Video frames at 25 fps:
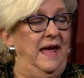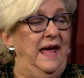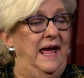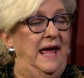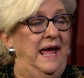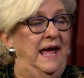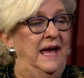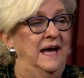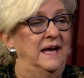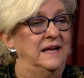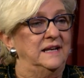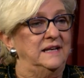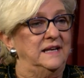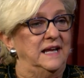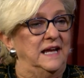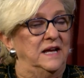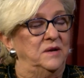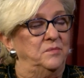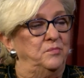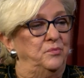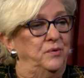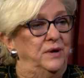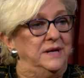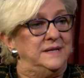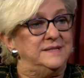And
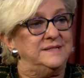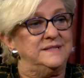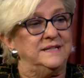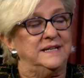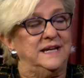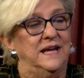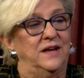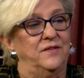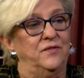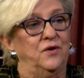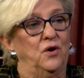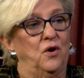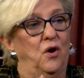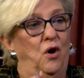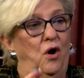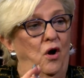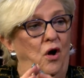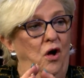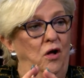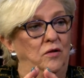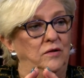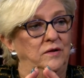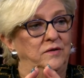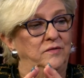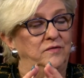it brings together
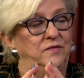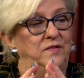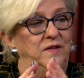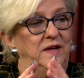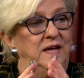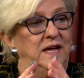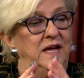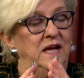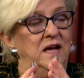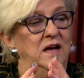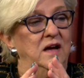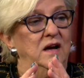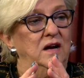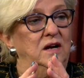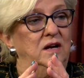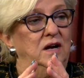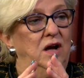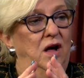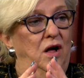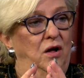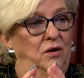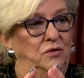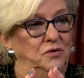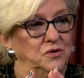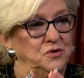all of the
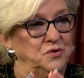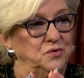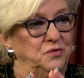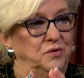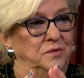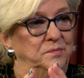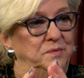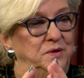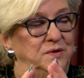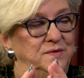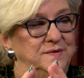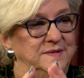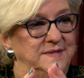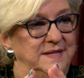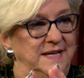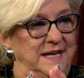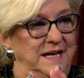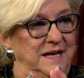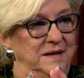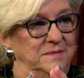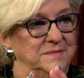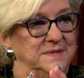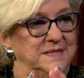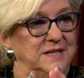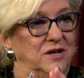cultural
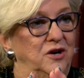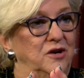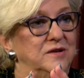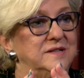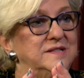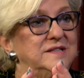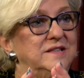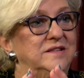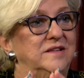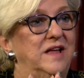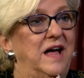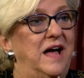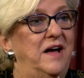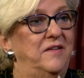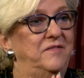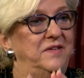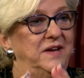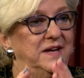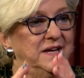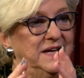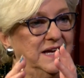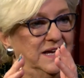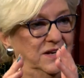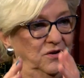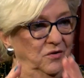museums that are
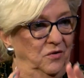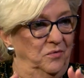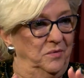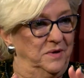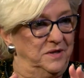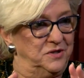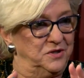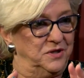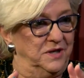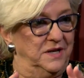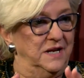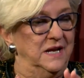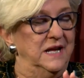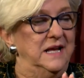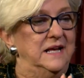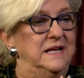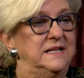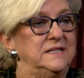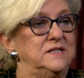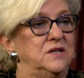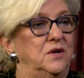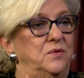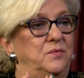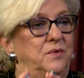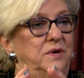Slavic in origin.
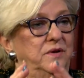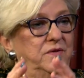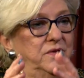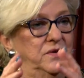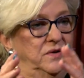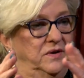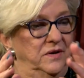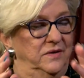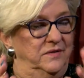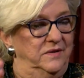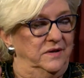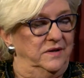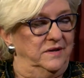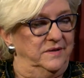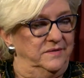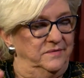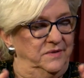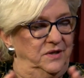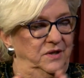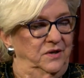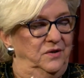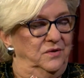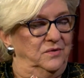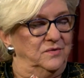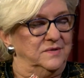So where there are,
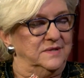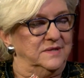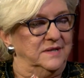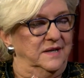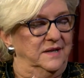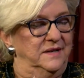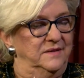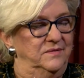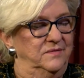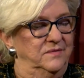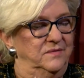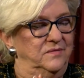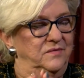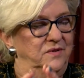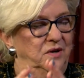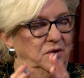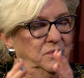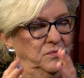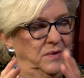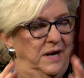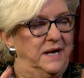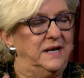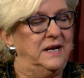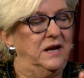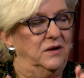there are
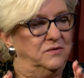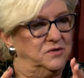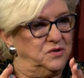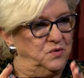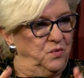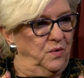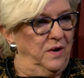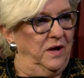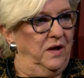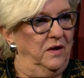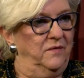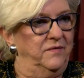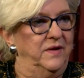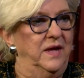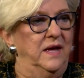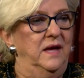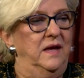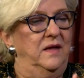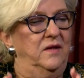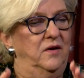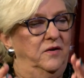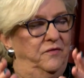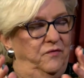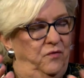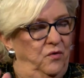right now 12,
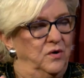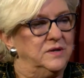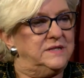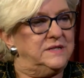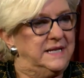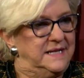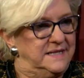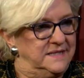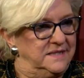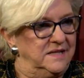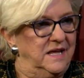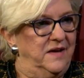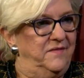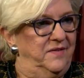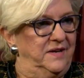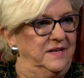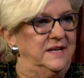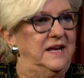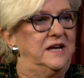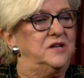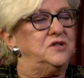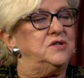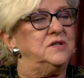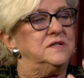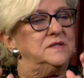there are 14 Slavic
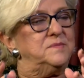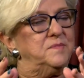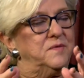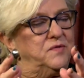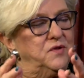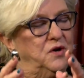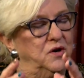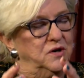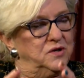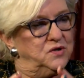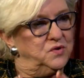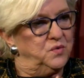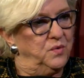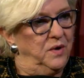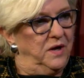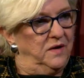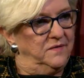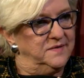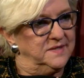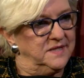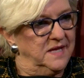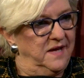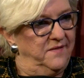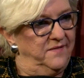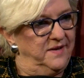nations, but there are 12
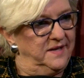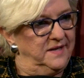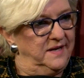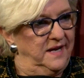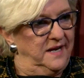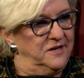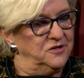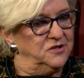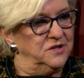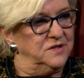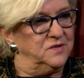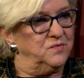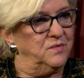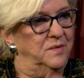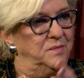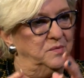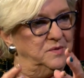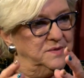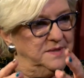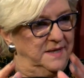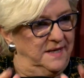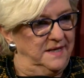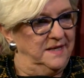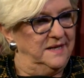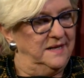Slavic nations
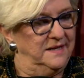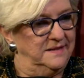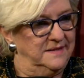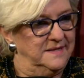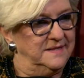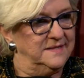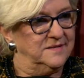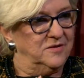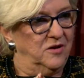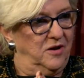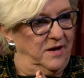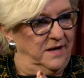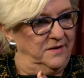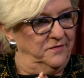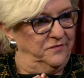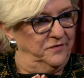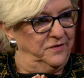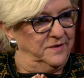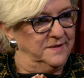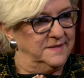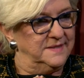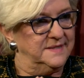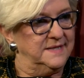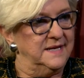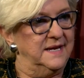represented at this
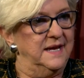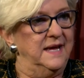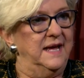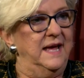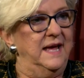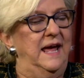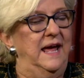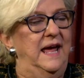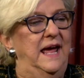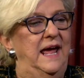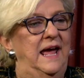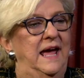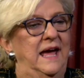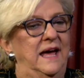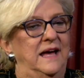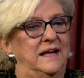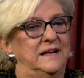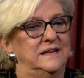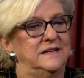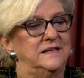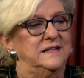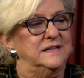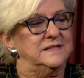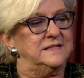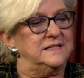conference.
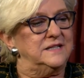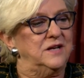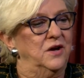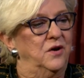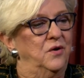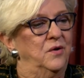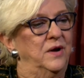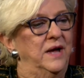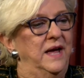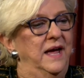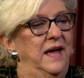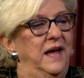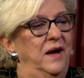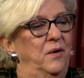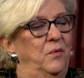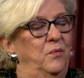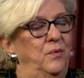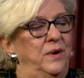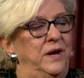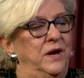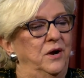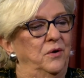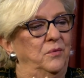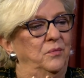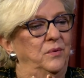And so
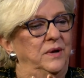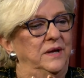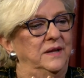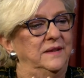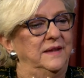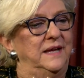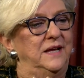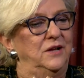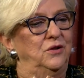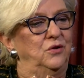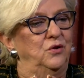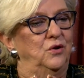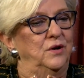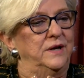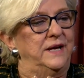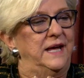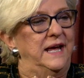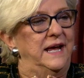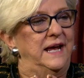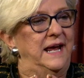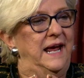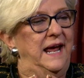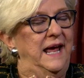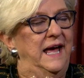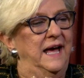we are really
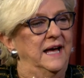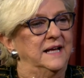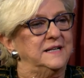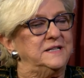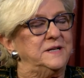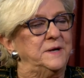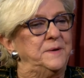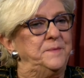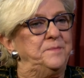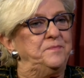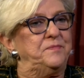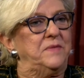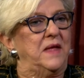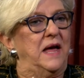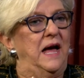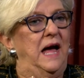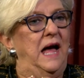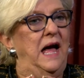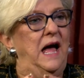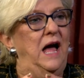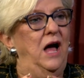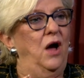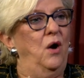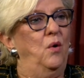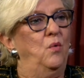looking at
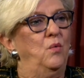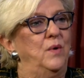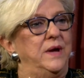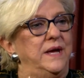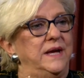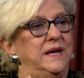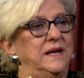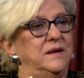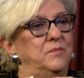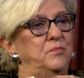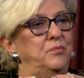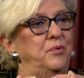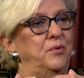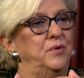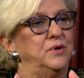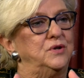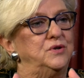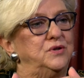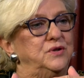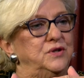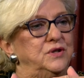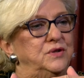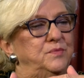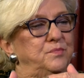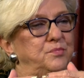how we can
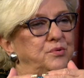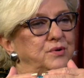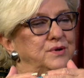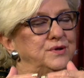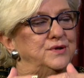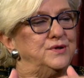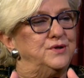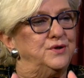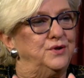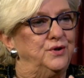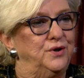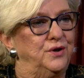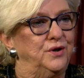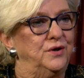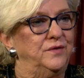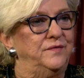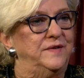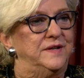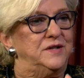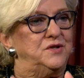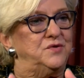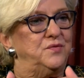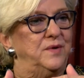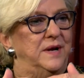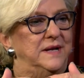preserve
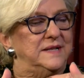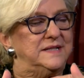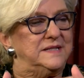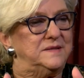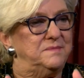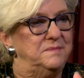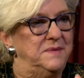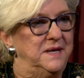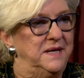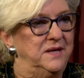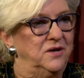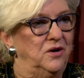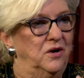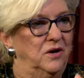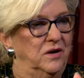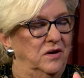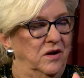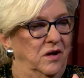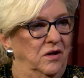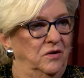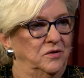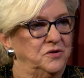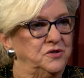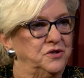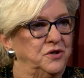and transmit our
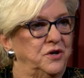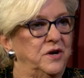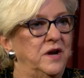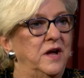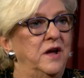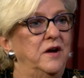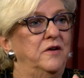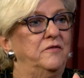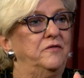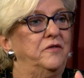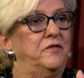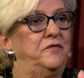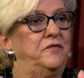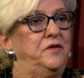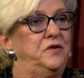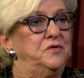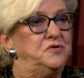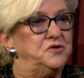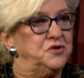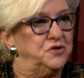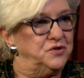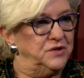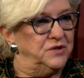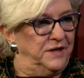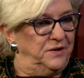culture for
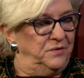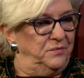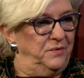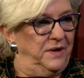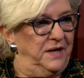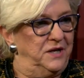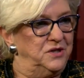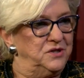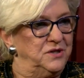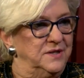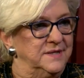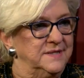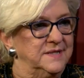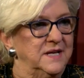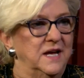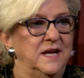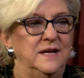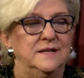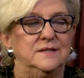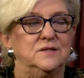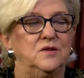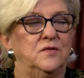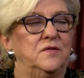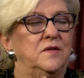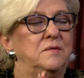future generations.
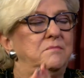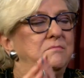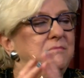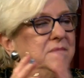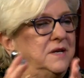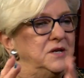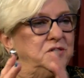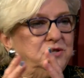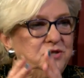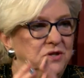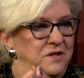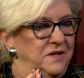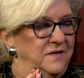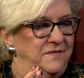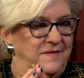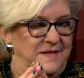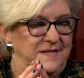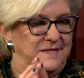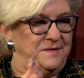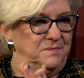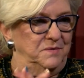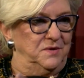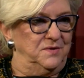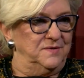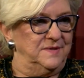So the mission of
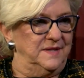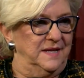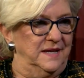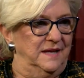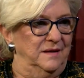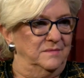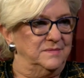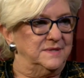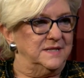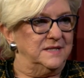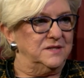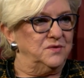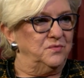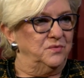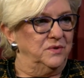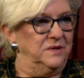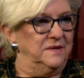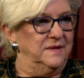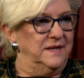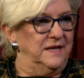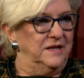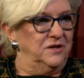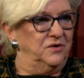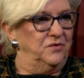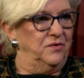these museums is
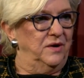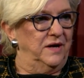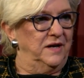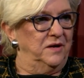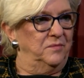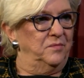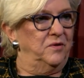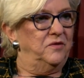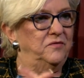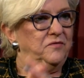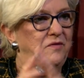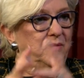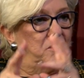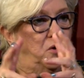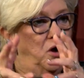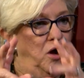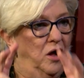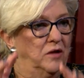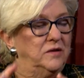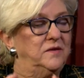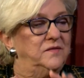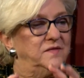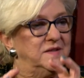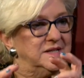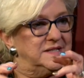really incredible from
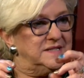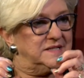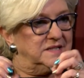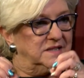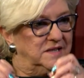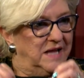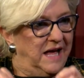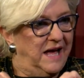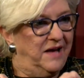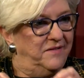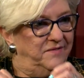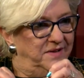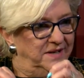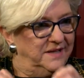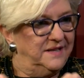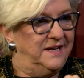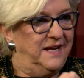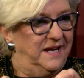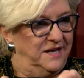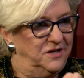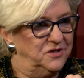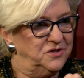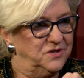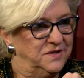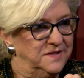all of the Slavic
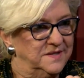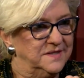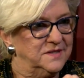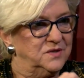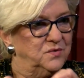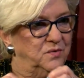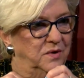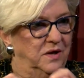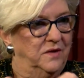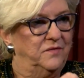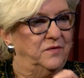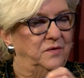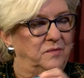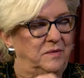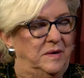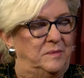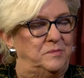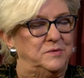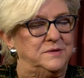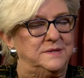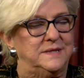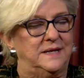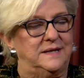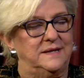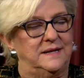nations. 12 are
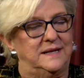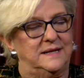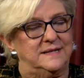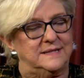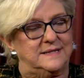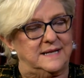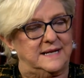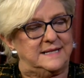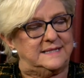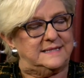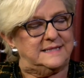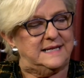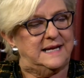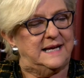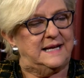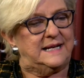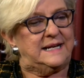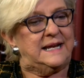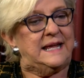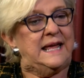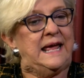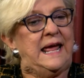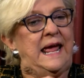represented, as I said.